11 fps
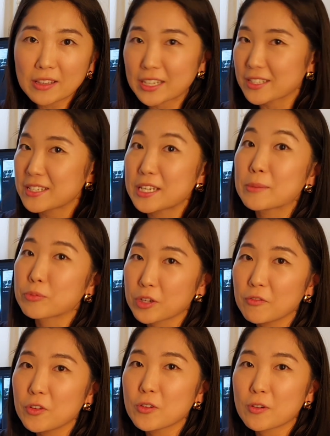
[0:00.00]
like a sneak
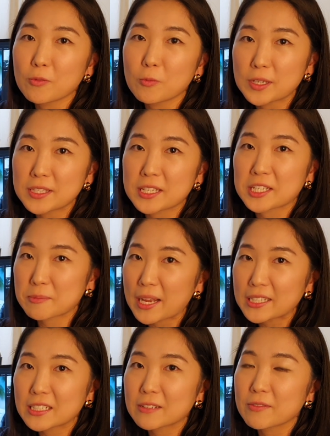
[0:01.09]
preview of what's
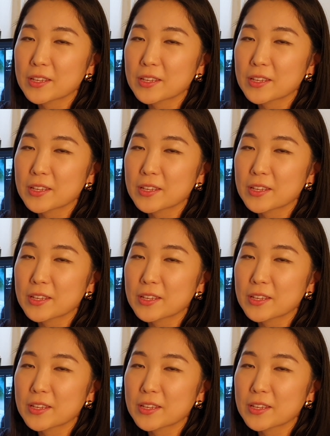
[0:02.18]
expected of